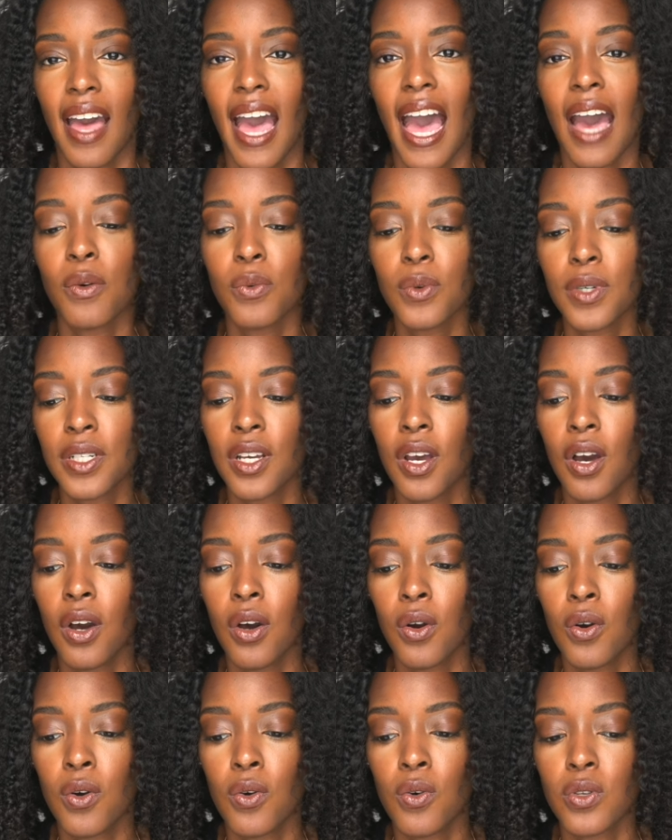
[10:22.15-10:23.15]
I would
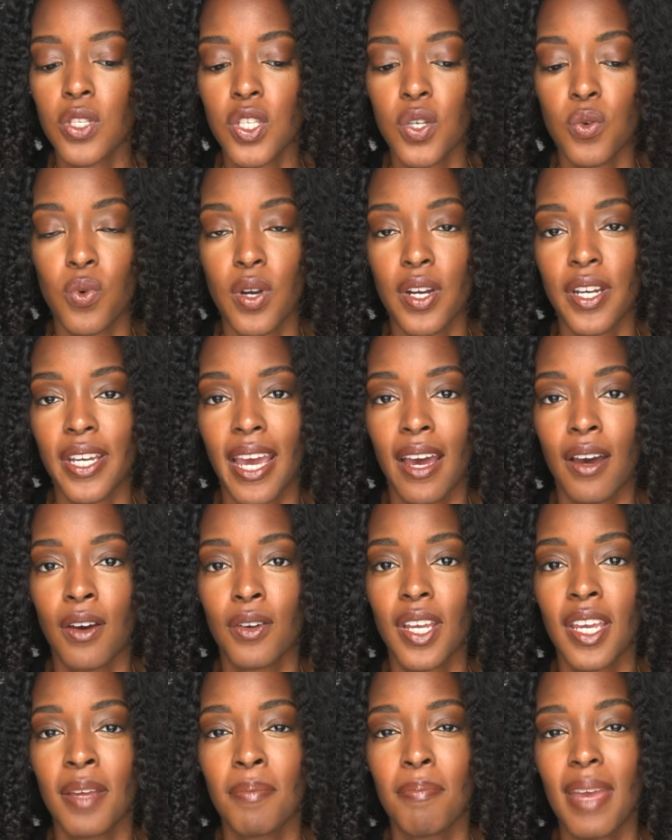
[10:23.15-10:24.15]
go to work
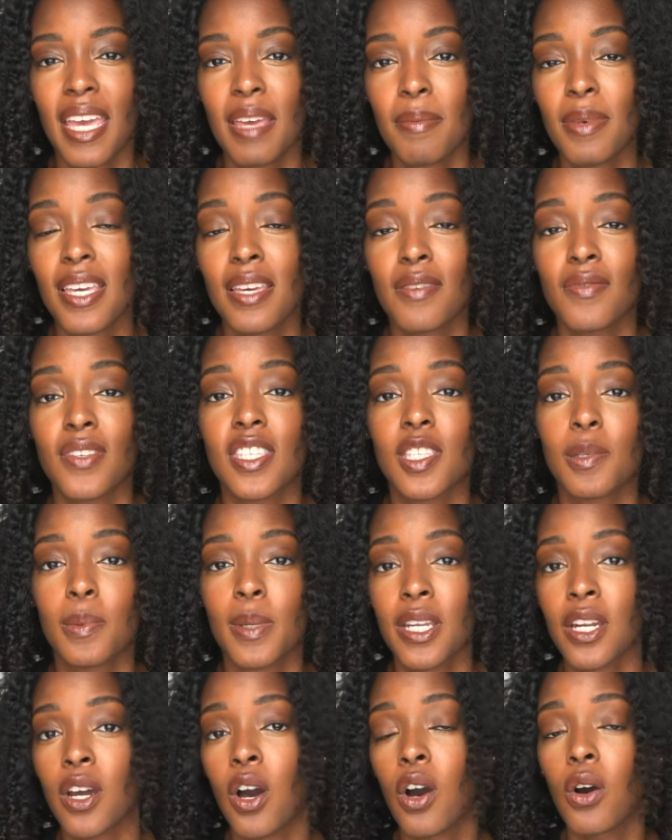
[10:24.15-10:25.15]
out and maybe even
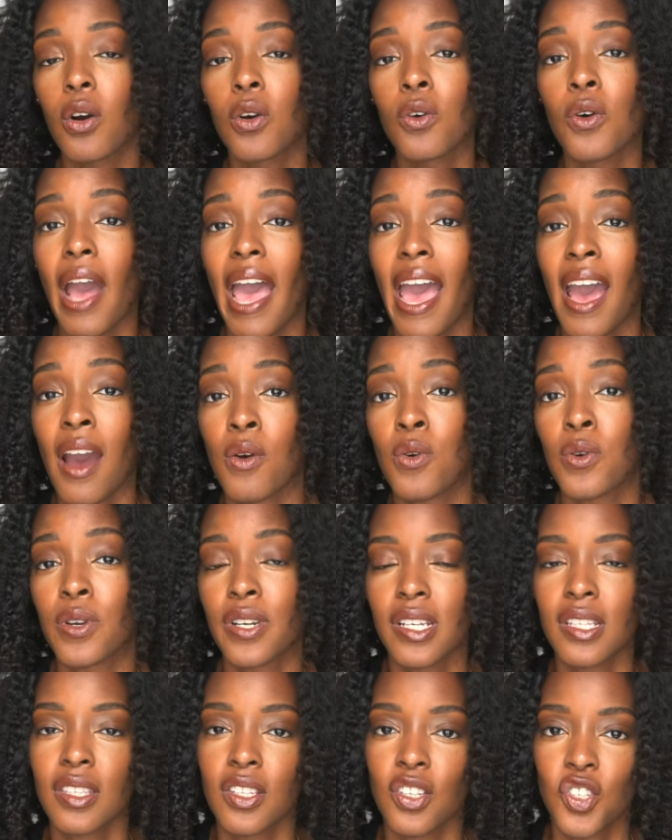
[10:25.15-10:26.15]
spend a whole hour
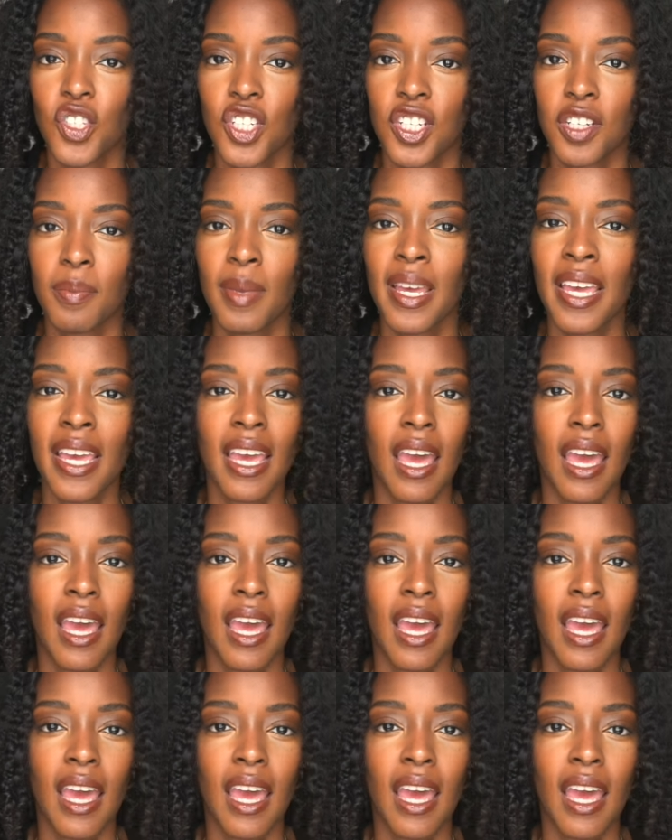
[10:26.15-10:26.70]
in the gym